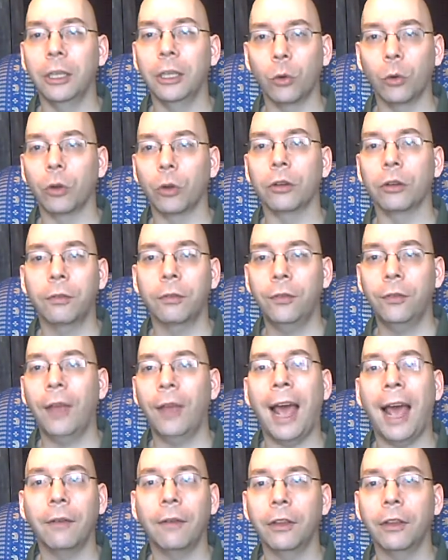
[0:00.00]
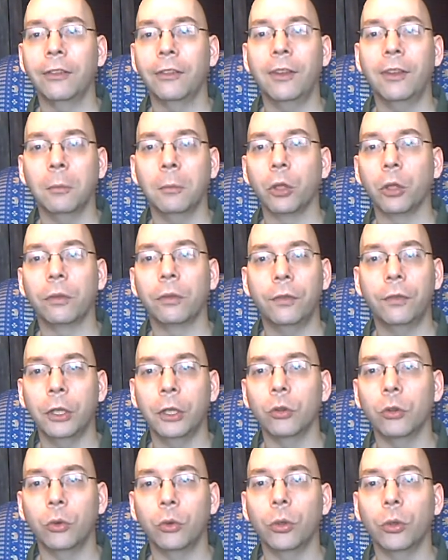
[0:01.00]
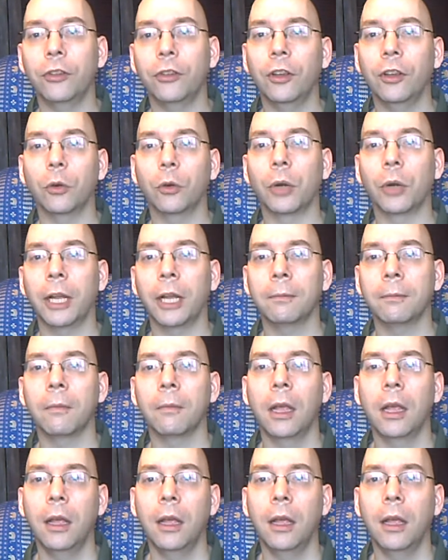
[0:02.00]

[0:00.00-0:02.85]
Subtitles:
in order to have the similar feel to a cigarette.